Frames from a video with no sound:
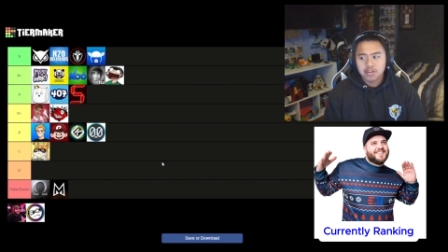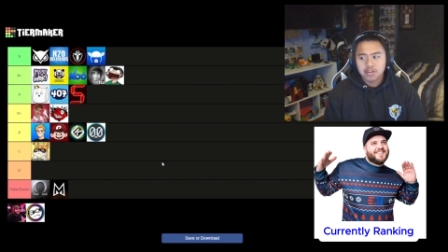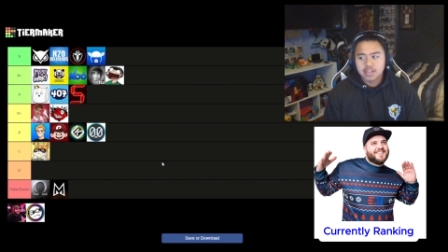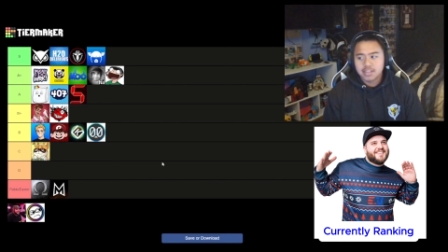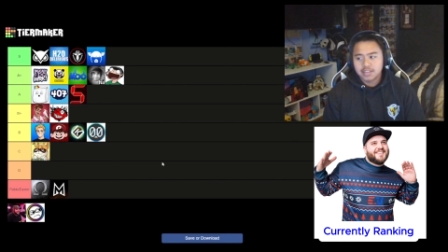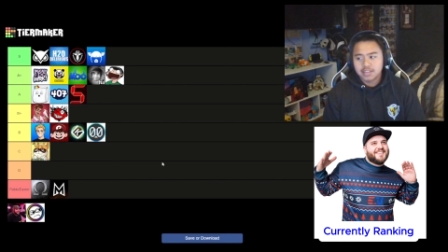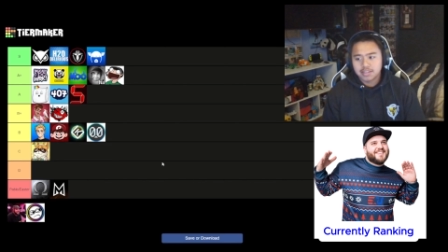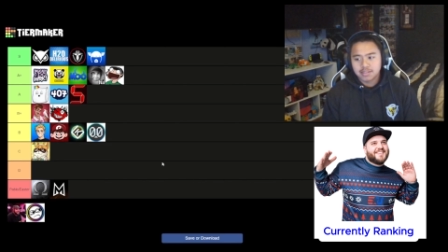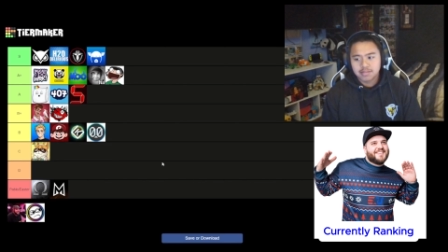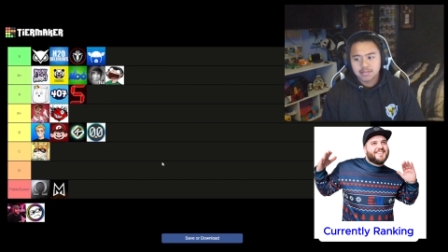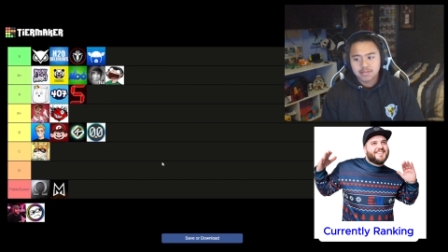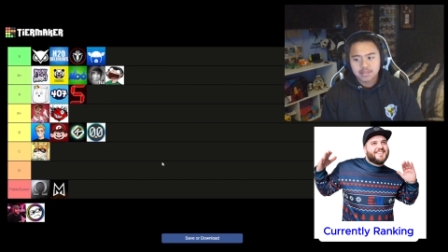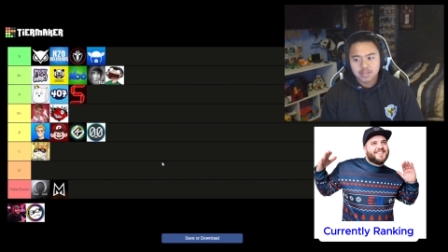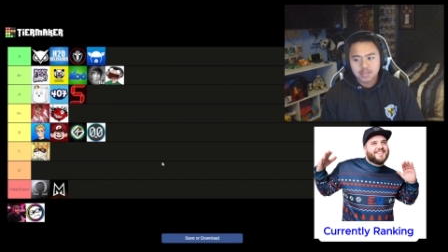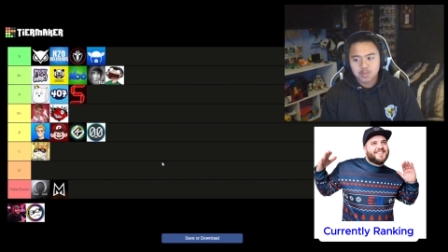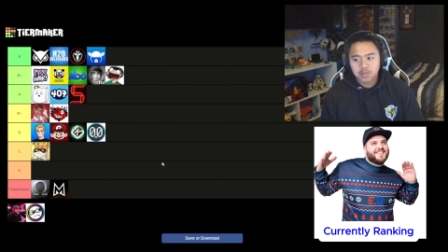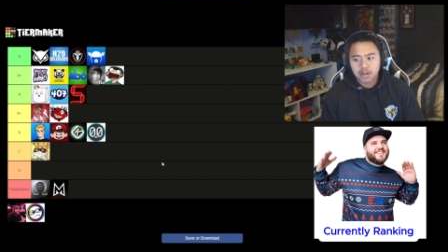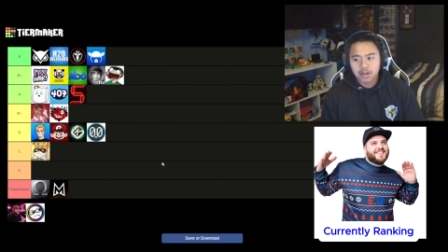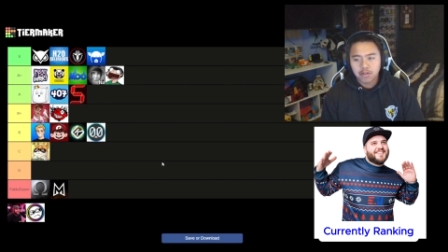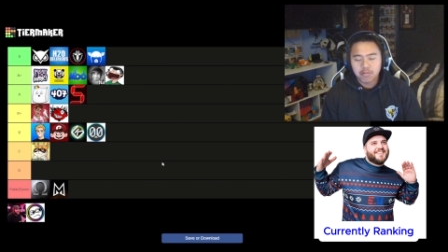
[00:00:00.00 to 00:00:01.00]
he he's
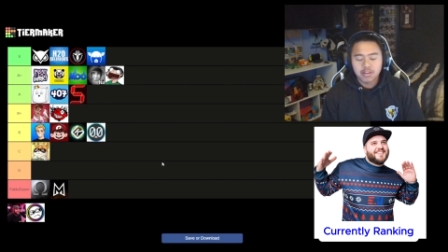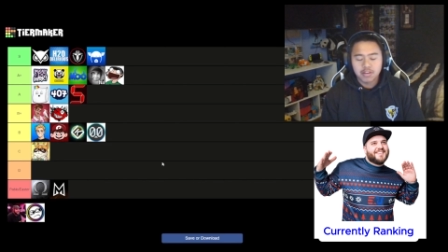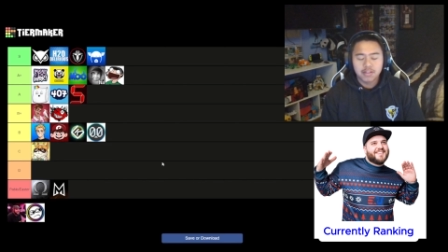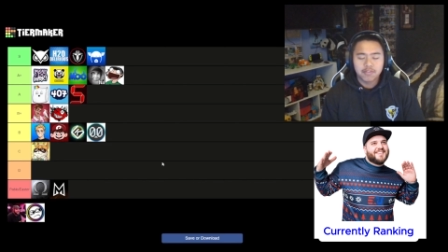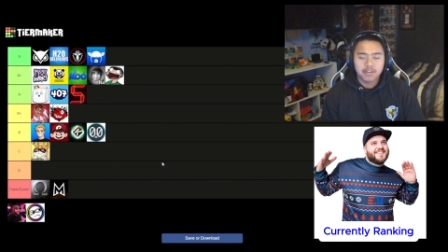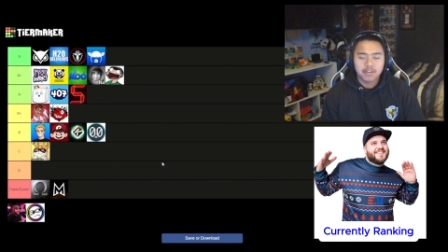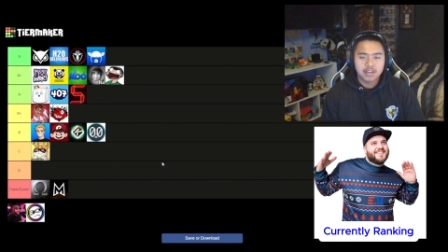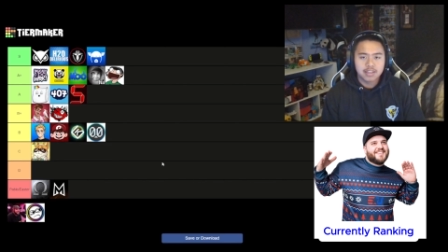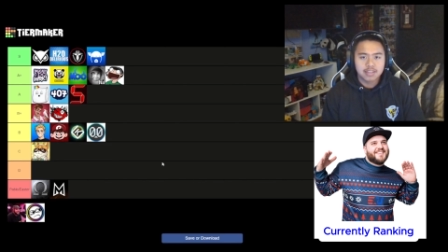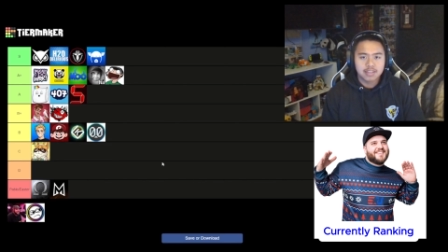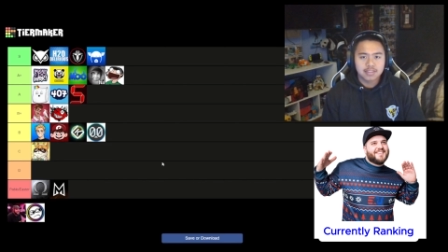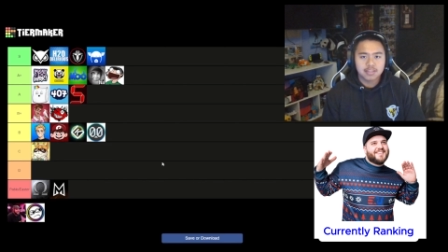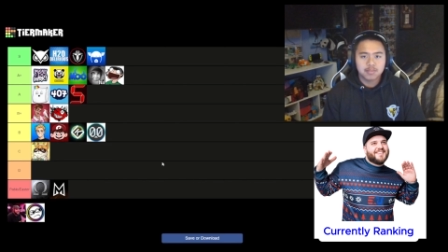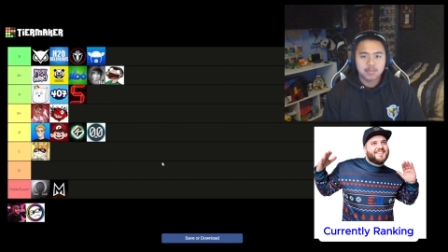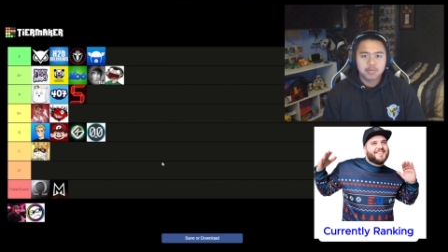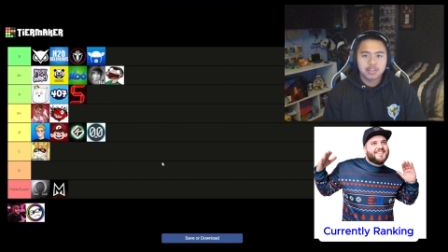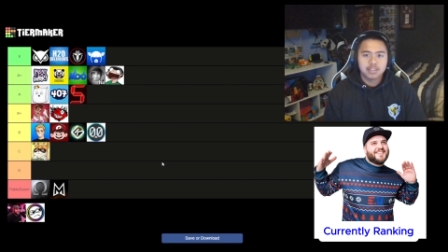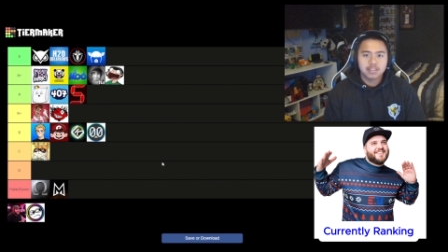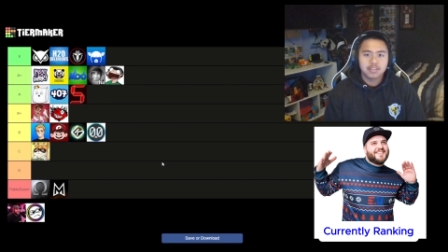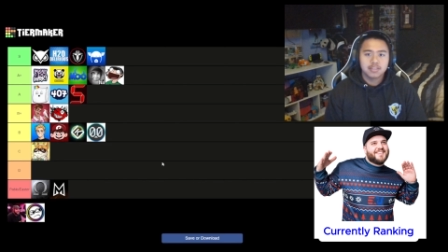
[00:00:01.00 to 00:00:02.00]
probably one of the funniest up
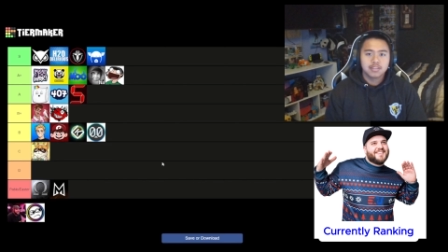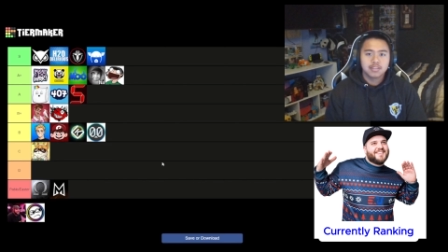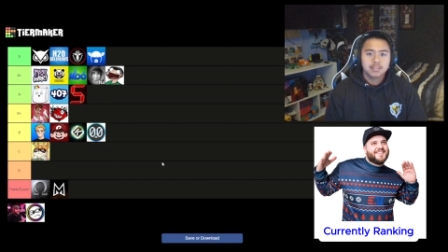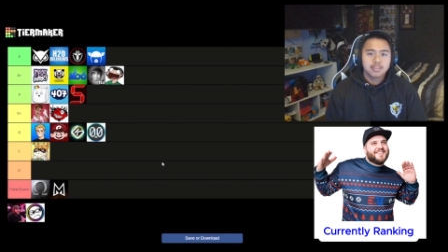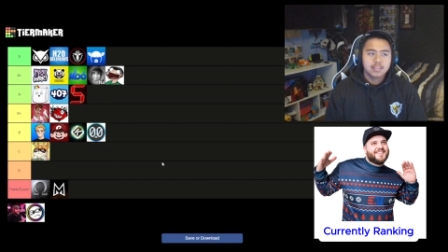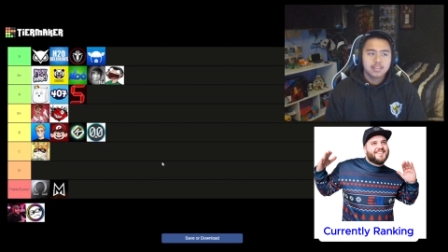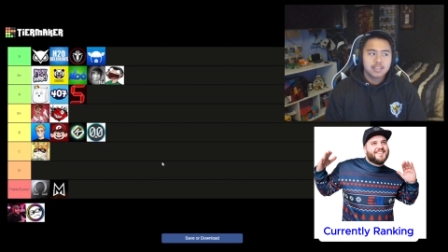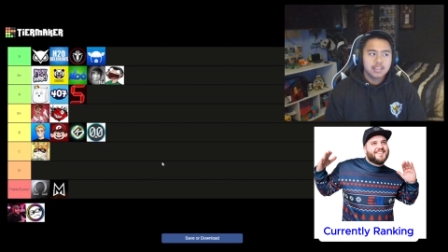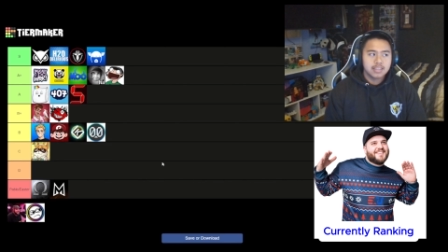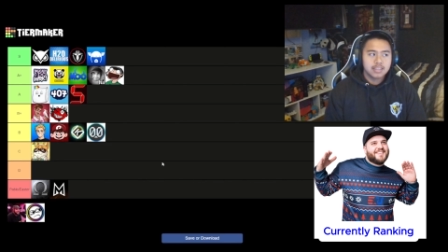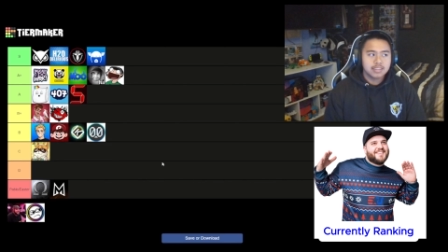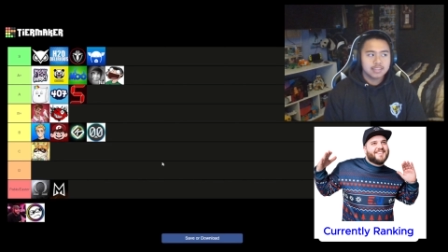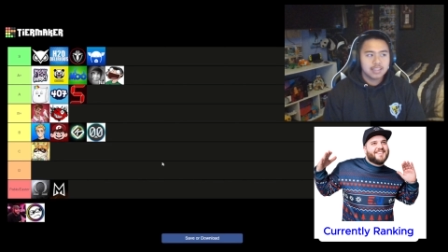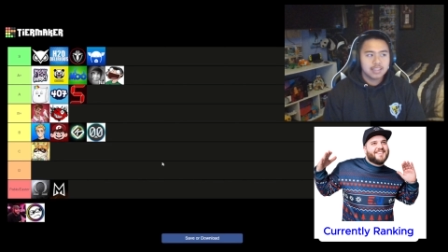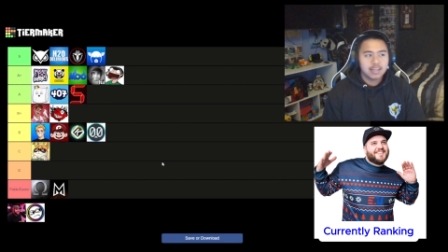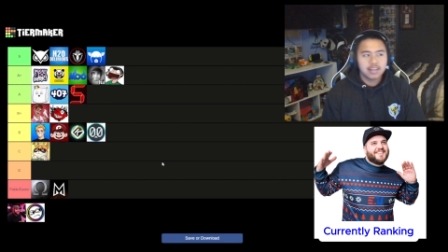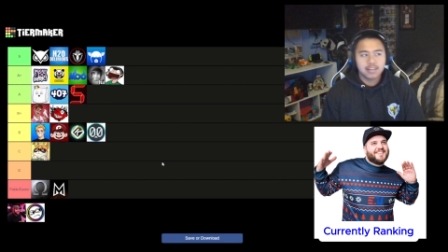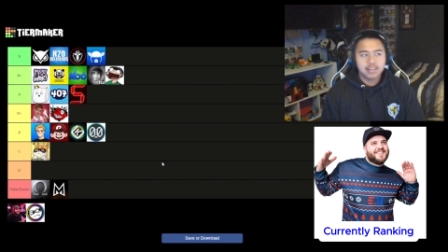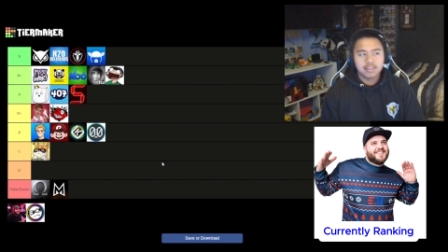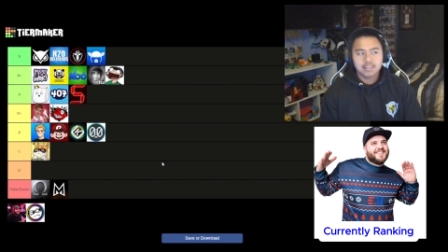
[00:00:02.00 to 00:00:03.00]
there. It's just
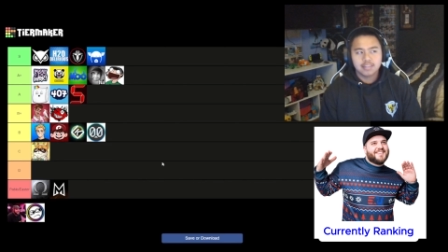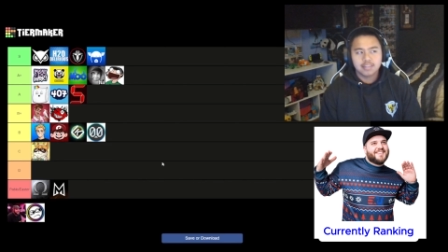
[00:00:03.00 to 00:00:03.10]
that